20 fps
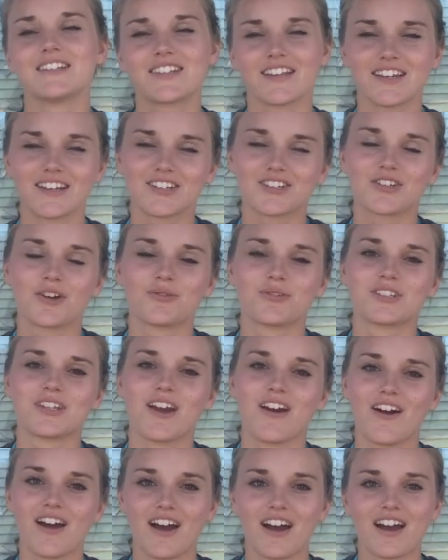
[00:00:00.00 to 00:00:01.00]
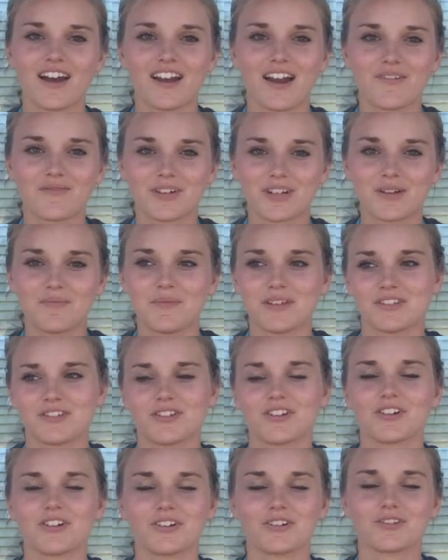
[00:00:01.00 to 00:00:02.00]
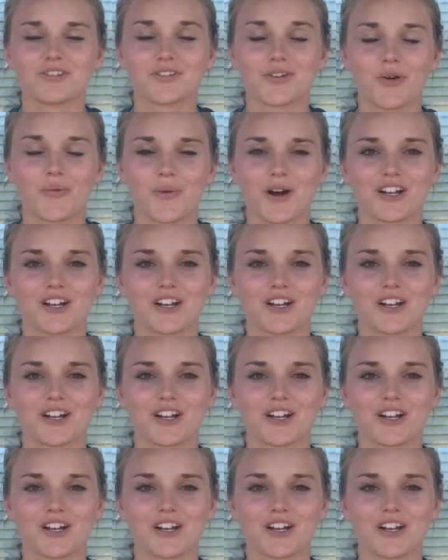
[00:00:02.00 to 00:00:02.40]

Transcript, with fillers: like so Sarah, and I'm with her. So.